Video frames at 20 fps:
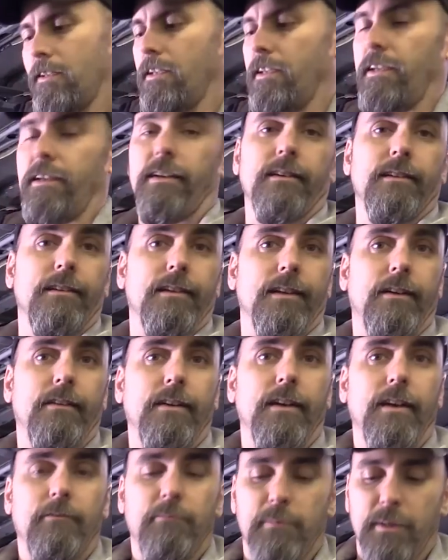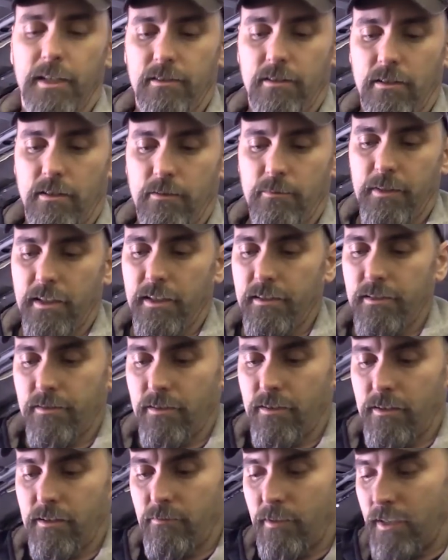And now I have my dome light
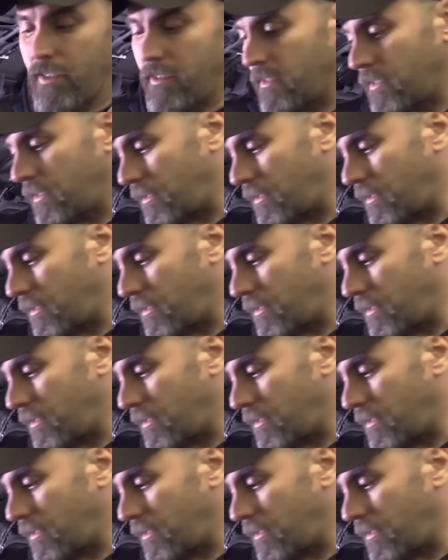circuit ready to